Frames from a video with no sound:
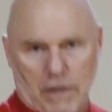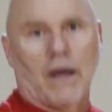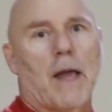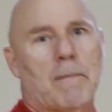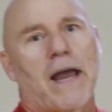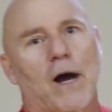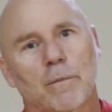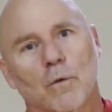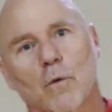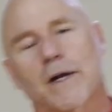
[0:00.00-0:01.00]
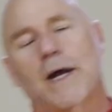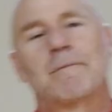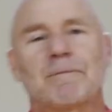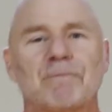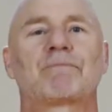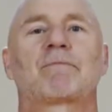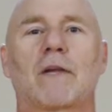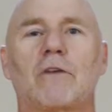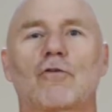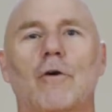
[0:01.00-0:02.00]
It may help your workout.
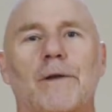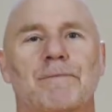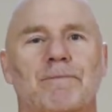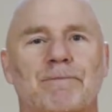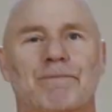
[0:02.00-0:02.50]
Enjoy.